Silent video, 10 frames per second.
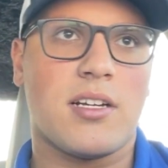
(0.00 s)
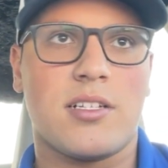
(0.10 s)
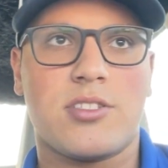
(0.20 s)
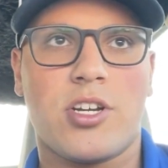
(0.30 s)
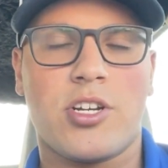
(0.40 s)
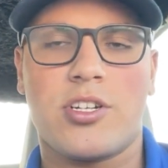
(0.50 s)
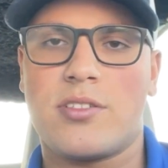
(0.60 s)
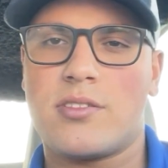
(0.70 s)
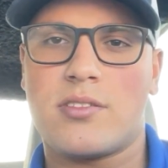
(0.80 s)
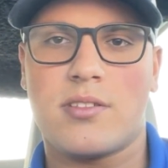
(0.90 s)

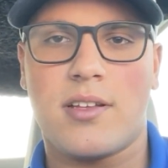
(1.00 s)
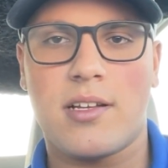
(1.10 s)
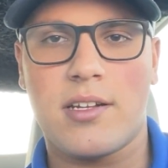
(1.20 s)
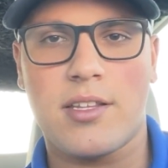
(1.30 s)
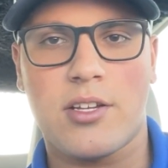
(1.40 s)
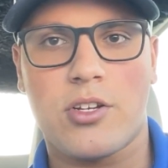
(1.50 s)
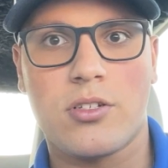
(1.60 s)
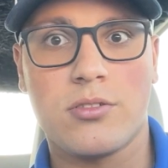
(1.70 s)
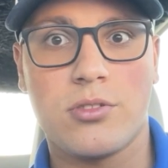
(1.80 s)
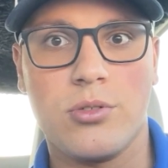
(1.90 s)
turns. Nothing
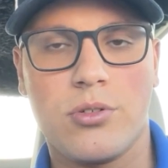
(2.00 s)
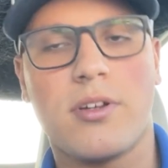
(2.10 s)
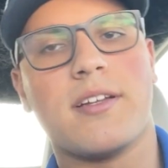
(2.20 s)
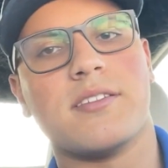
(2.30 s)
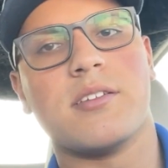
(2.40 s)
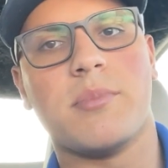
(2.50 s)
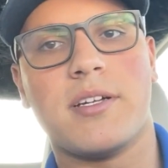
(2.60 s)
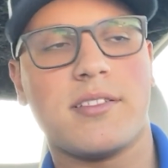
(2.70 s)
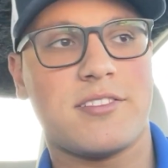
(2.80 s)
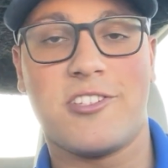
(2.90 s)
too crazy,
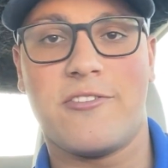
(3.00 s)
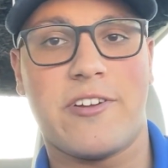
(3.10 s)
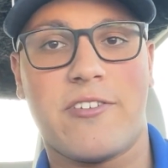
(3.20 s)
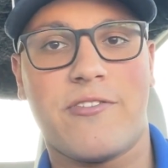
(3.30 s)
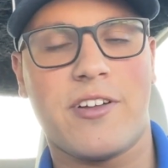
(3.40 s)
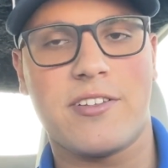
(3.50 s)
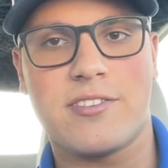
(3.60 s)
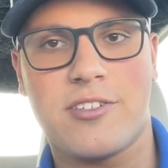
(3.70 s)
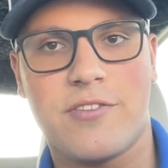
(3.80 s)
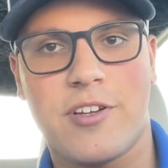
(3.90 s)
but still very fun,
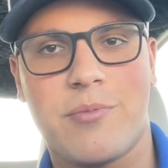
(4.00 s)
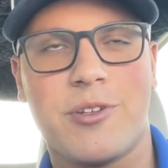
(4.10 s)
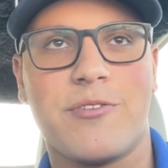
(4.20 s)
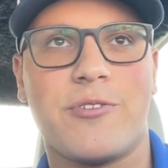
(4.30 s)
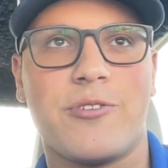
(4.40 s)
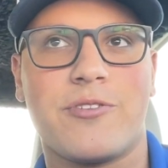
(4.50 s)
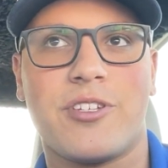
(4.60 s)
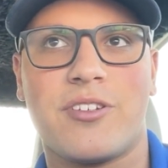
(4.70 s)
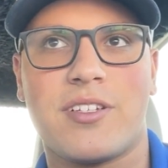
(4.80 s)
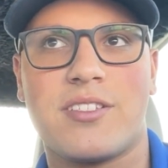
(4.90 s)
still very beautiful.
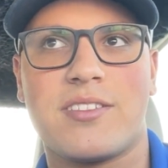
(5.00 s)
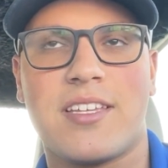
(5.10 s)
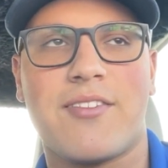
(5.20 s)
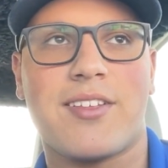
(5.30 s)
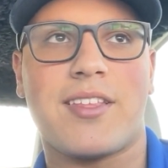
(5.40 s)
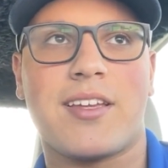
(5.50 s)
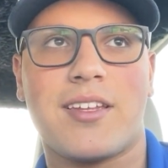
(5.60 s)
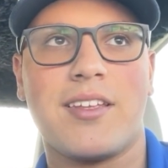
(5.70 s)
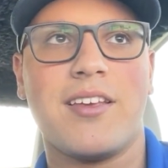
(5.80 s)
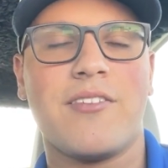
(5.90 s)
Get to see everything
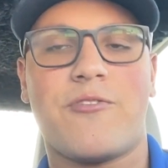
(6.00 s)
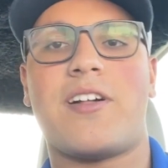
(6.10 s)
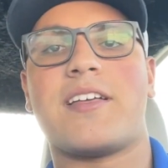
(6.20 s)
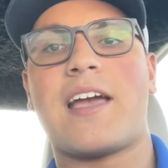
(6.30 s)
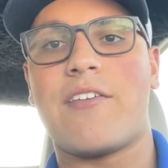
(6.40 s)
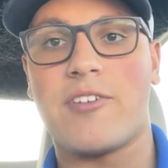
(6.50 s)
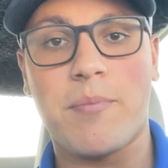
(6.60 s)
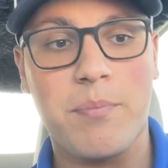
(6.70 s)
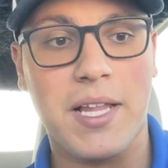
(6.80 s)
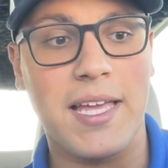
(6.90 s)
and finally have a
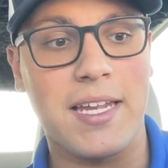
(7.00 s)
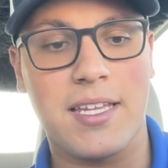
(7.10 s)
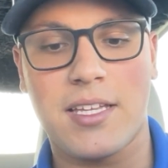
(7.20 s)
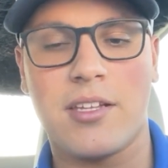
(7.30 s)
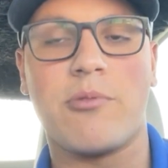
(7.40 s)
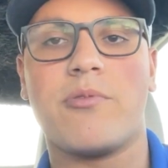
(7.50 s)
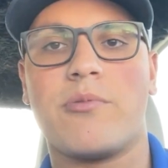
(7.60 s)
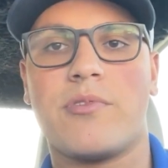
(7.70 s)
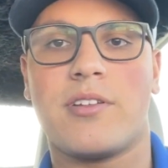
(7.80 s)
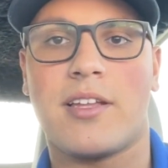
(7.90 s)
plane
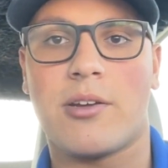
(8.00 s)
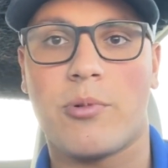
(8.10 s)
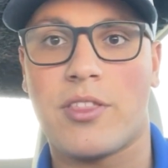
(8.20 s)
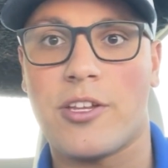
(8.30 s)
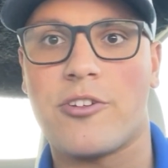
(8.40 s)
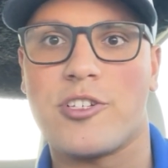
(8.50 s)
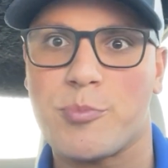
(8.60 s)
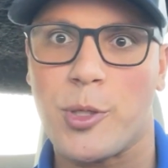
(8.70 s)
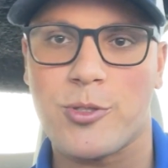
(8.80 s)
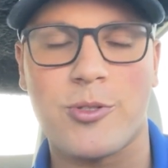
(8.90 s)
within your
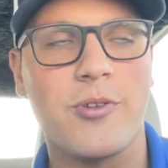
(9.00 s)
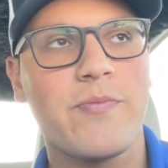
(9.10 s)
disposal.